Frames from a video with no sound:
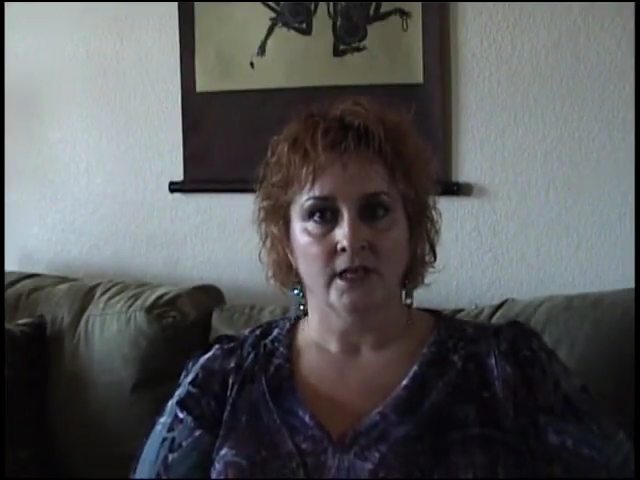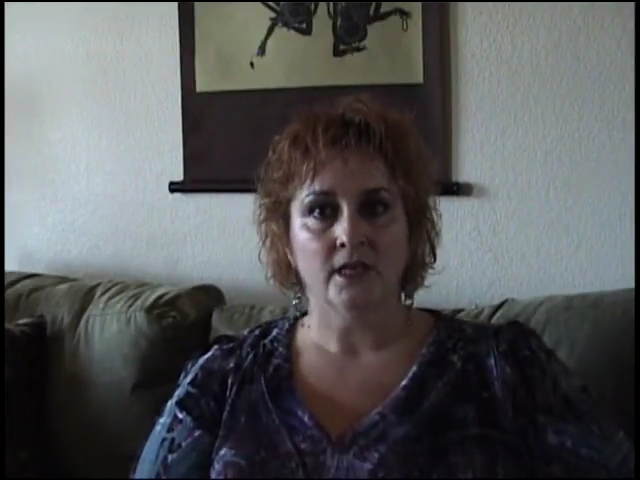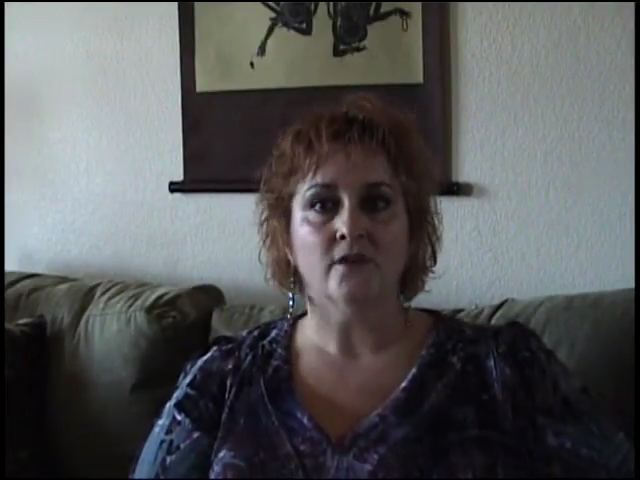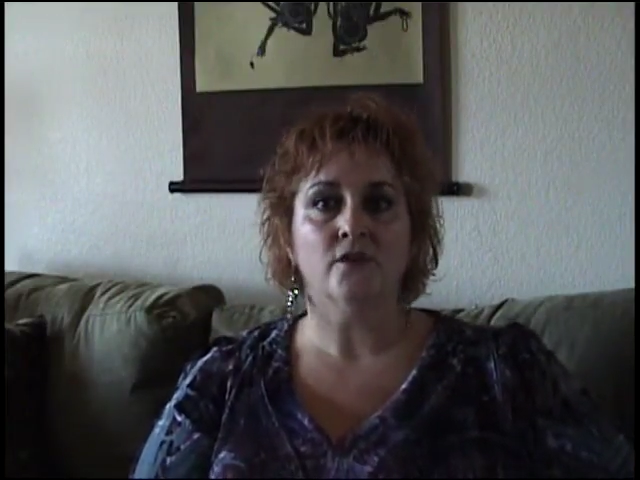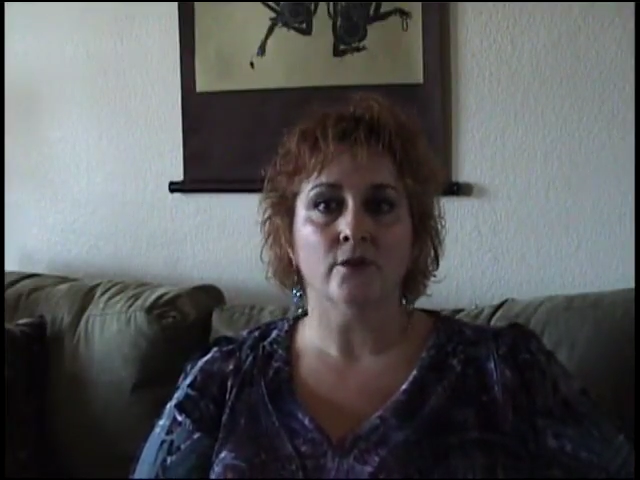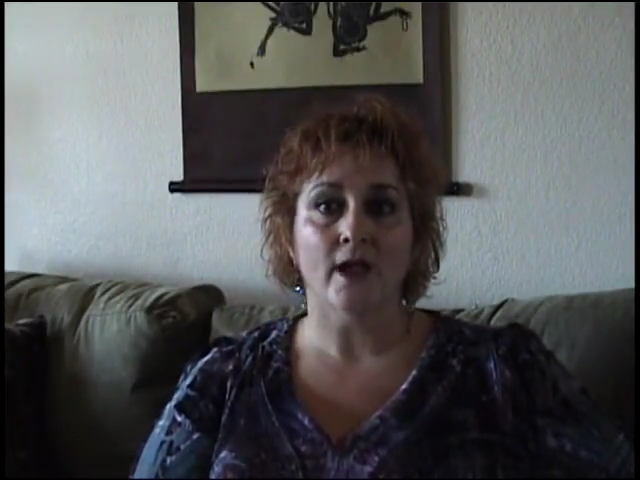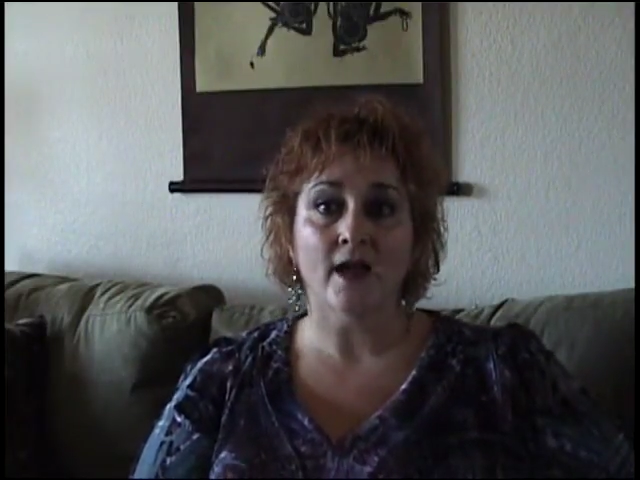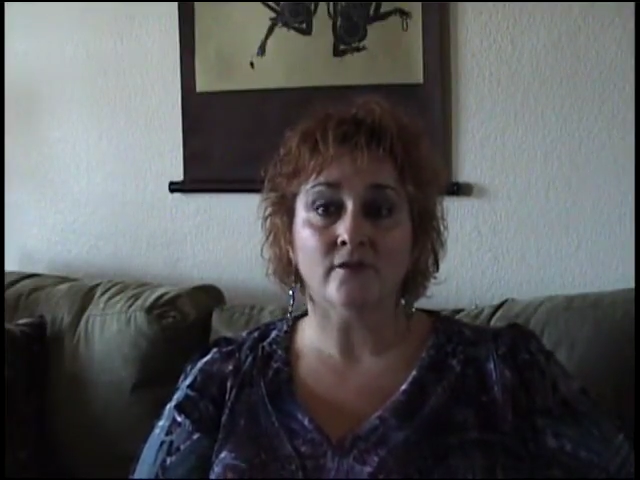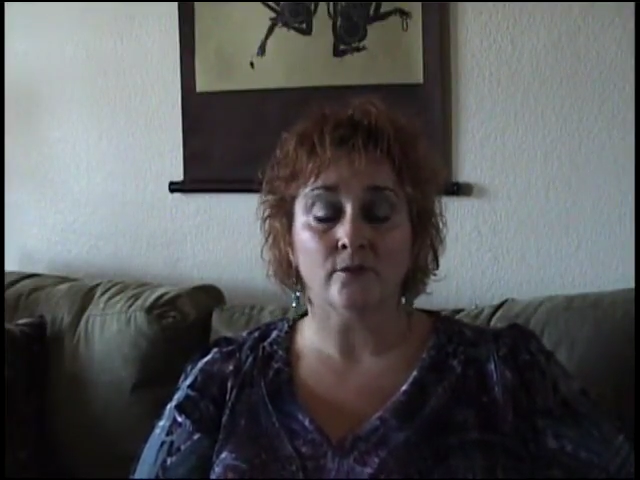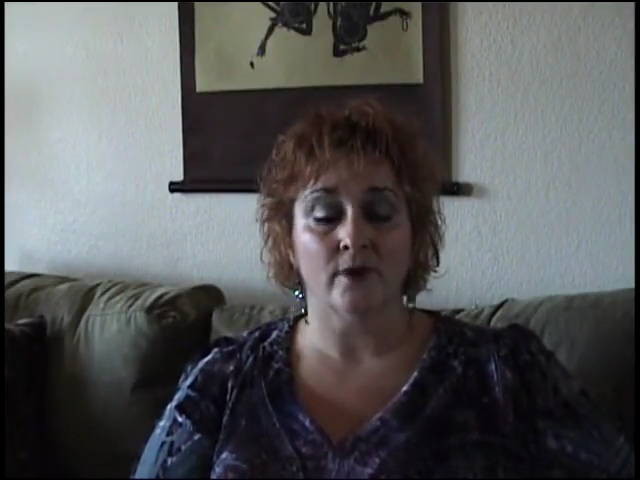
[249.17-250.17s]
If you
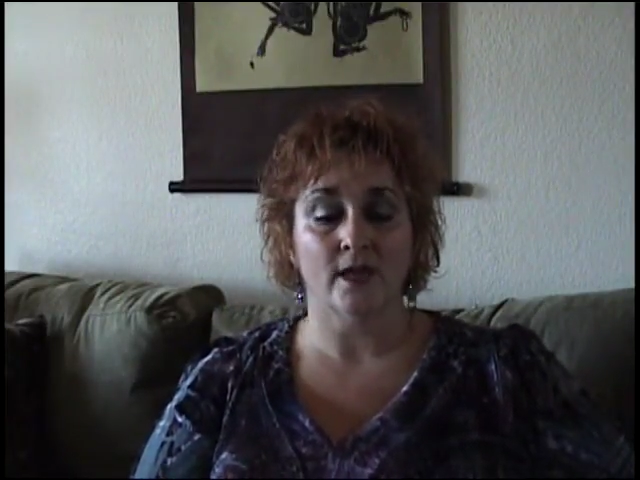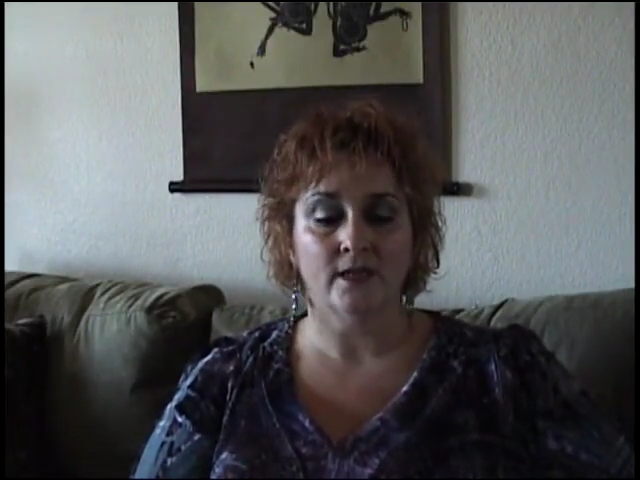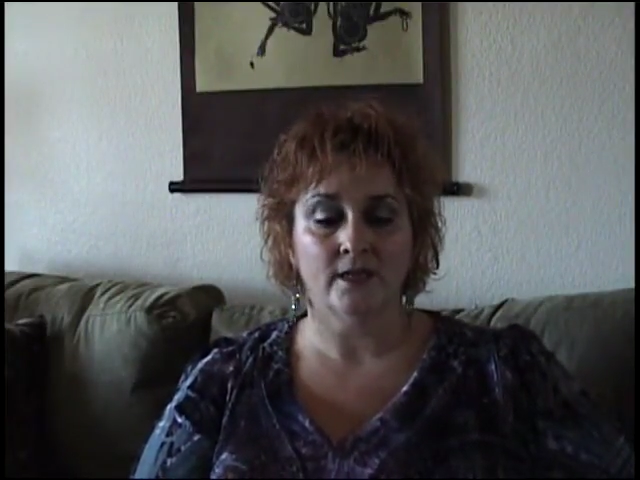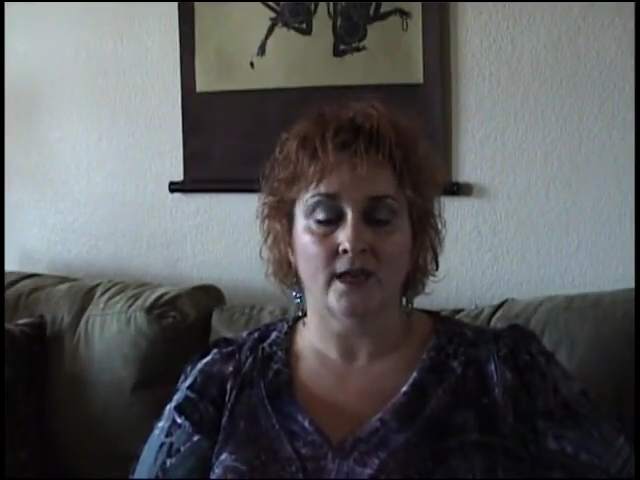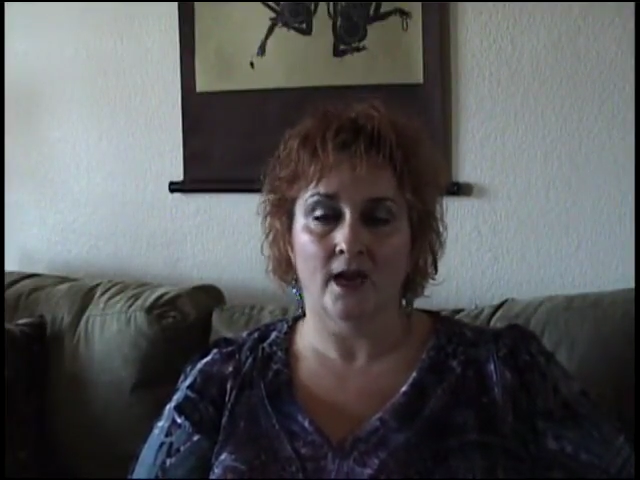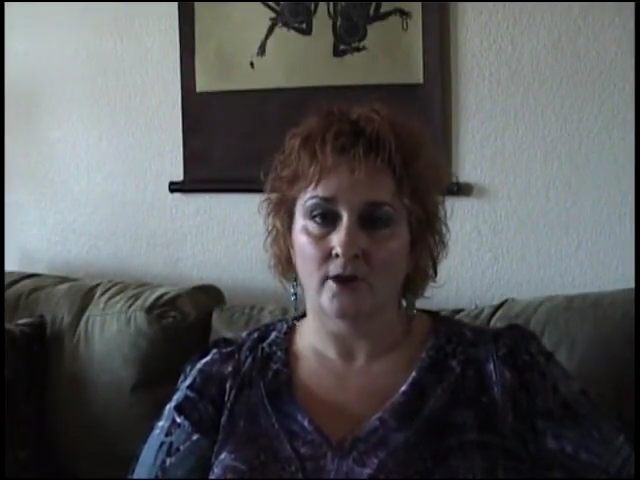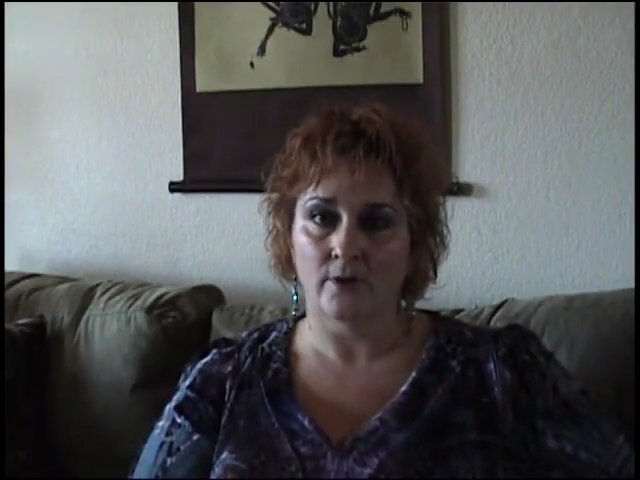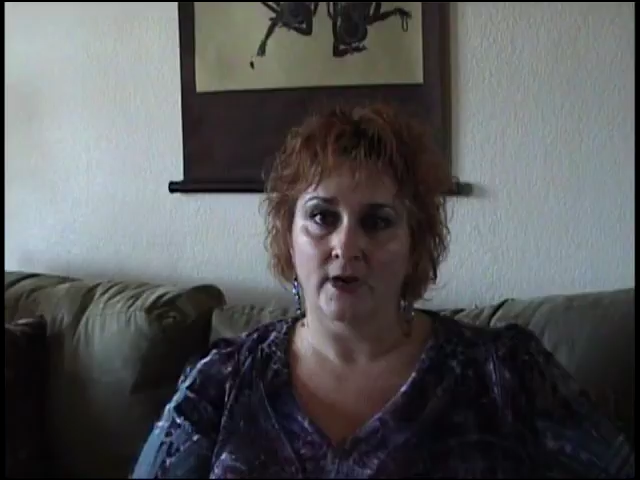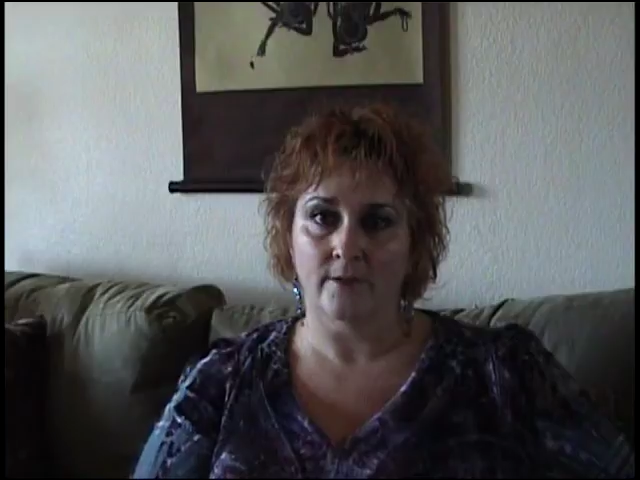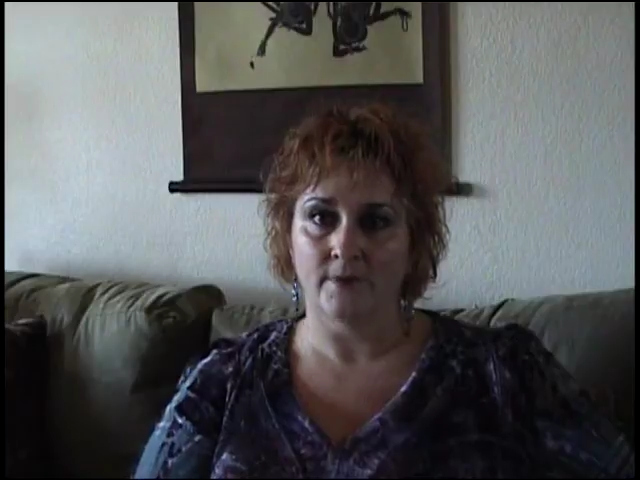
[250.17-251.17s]
haven't read it, I'd
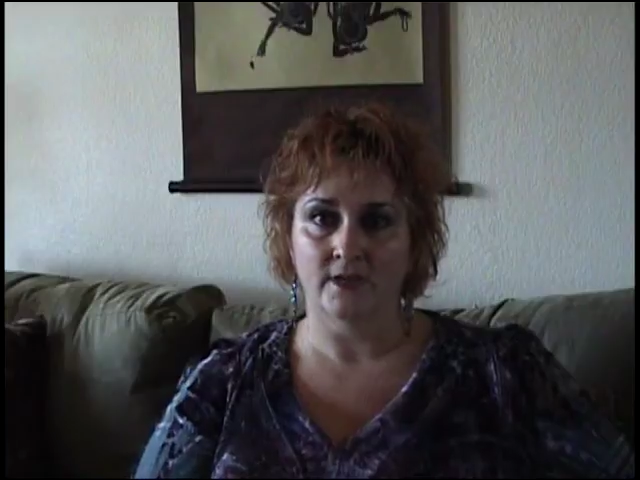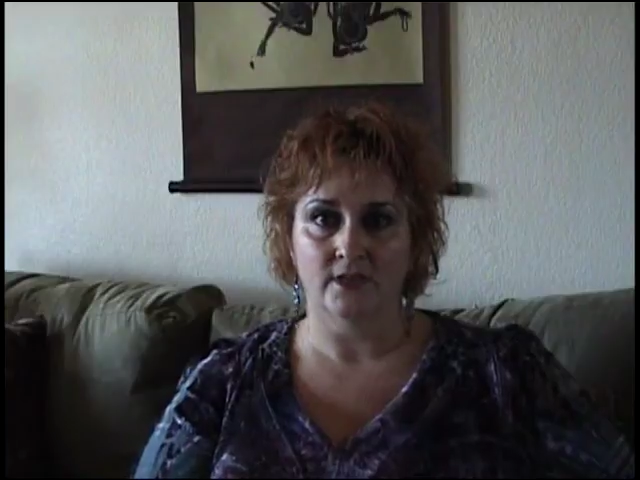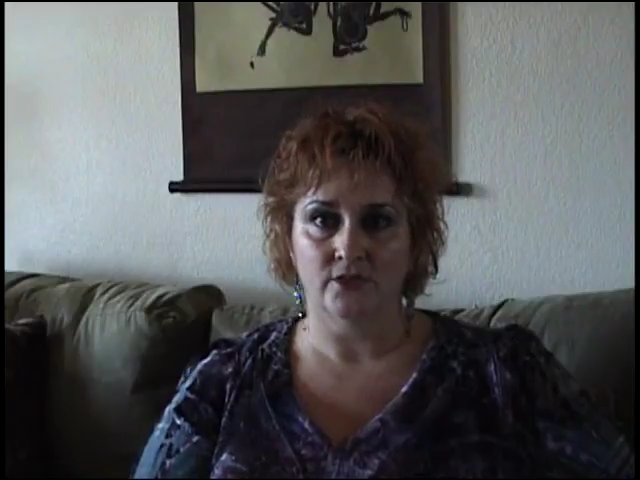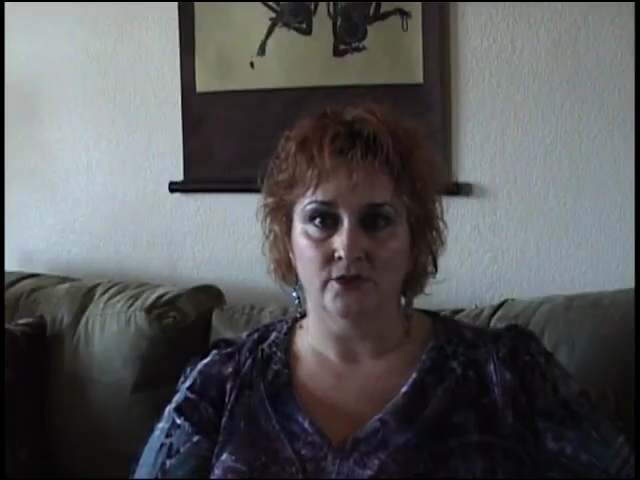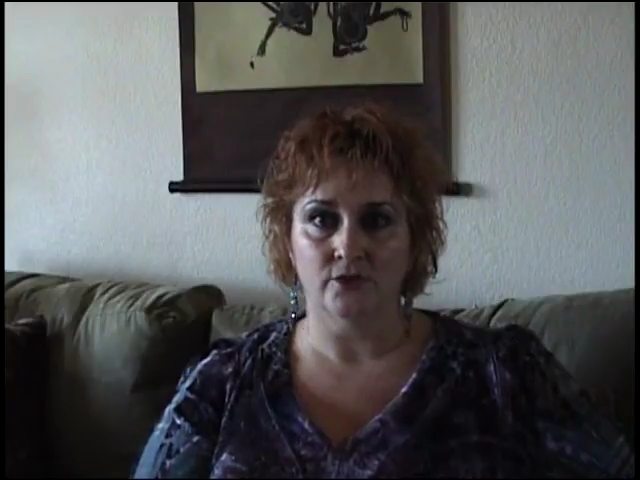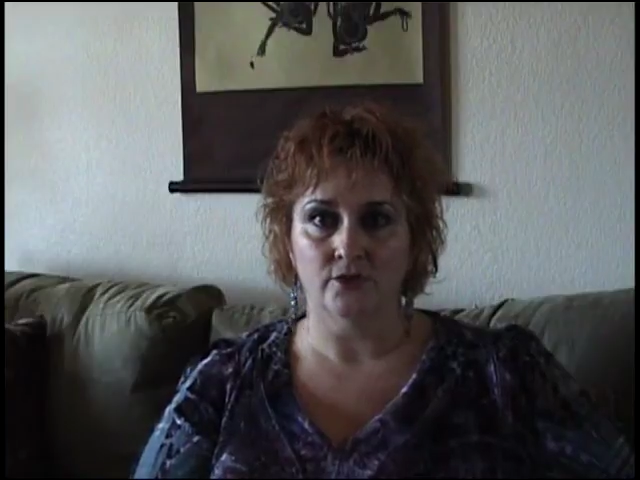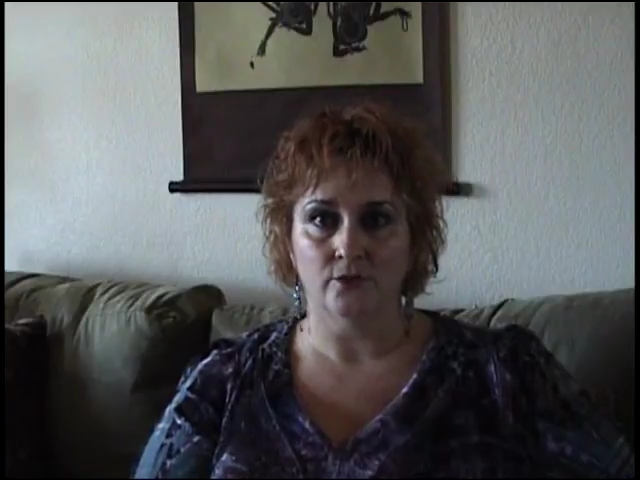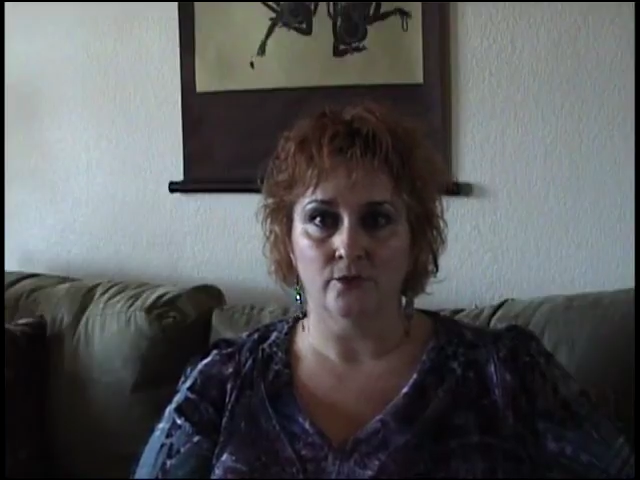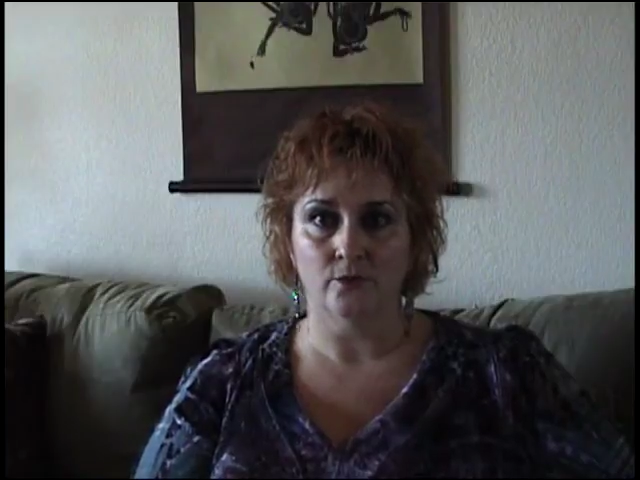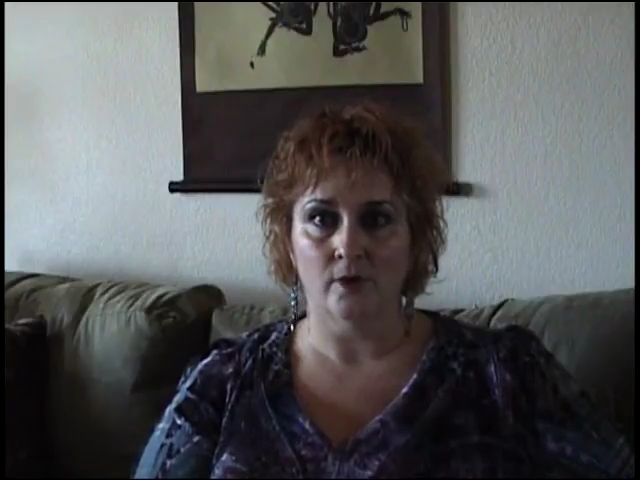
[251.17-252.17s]
recommend it to
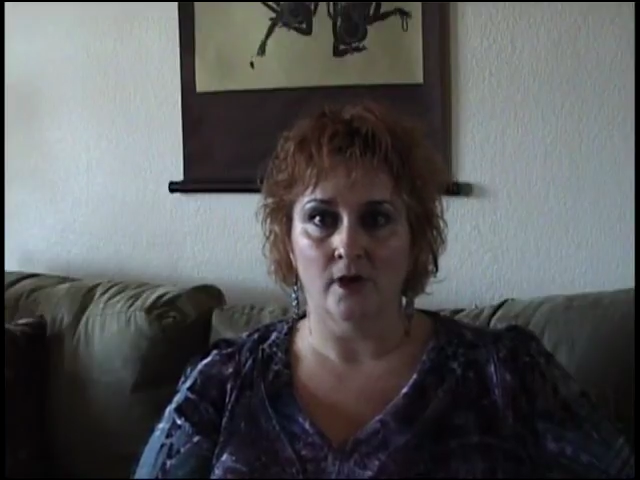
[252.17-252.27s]
you.